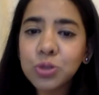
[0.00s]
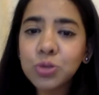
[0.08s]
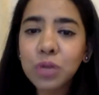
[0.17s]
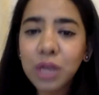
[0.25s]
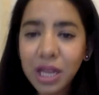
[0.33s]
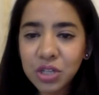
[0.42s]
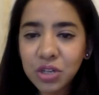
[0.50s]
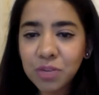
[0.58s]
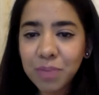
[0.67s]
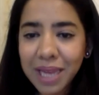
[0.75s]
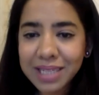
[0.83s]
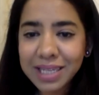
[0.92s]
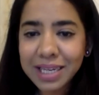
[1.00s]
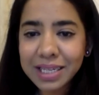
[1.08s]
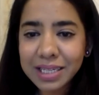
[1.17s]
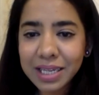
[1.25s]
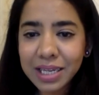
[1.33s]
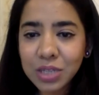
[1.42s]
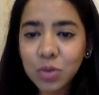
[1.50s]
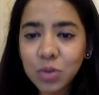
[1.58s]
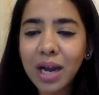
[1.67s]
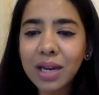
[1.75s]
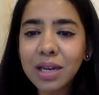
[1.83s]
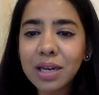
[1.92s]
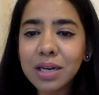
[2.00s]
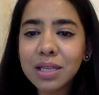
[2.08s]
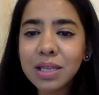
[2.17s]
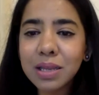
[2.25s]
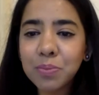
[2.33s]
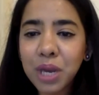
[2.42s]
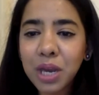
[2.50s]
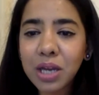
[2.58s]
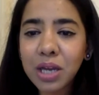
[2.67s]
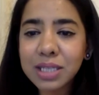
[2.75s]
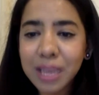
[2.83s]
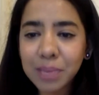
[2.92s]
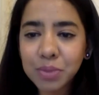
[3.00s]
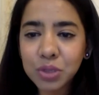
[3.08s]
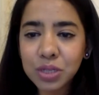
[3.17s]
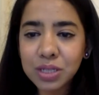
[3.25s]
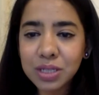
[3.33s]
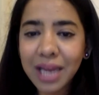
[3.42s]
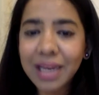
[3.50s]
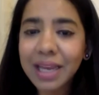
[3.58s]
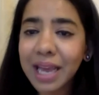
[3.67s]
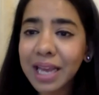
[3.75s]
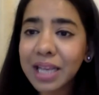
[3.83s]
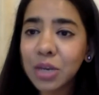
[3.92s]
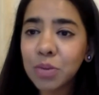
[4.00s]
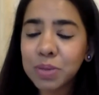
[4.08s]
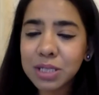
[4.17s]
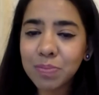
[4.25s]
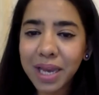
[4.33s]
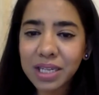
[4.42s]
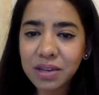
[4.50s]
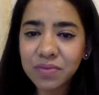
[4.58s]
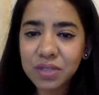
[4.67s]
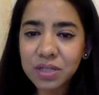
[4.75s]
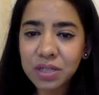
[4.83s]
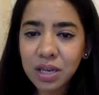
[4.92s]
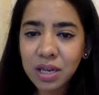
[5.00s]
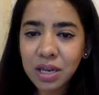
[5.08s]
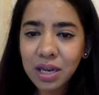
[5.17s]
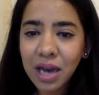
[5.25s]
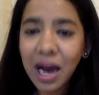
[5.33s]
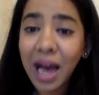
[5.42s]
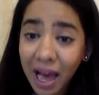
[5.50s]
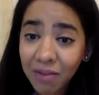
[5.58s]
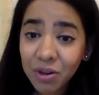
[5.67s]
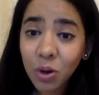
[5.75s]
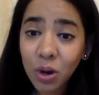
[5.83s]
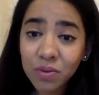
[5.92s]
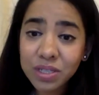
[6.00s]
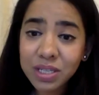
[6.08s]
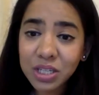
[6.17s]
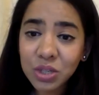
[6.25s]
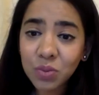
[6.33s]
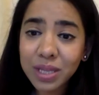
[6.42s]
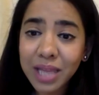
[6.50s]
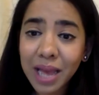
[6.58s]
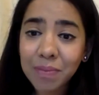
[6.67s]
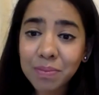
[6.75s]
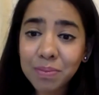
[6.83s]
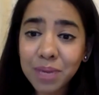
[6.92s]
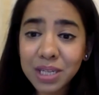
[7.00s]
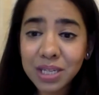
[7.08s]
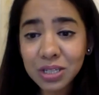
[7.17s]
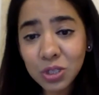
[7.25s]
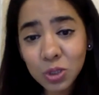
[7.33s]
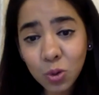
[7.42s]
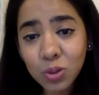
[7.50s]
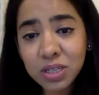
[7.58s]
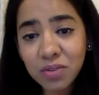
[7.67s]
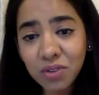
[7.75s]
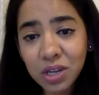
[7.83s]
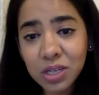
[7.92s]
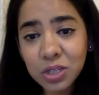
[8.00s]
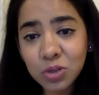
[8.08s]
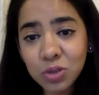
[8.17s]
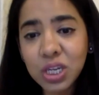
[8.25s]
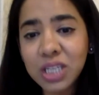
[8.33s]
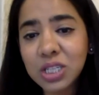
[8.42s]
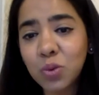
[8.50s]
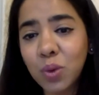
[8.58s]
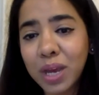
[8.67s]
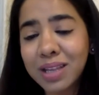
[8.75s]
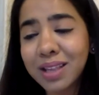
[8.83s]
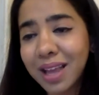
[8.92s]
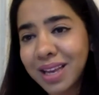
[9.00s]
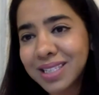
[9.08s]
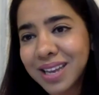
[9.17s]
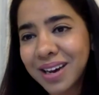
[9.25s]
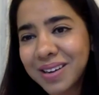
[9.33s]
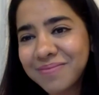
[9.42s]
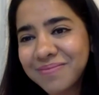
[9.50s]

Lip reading: to the culture of masculinity to unlearn the preconceptions and gain new perspectives? I have a conversation with them, but it is so difficult to change the way things are.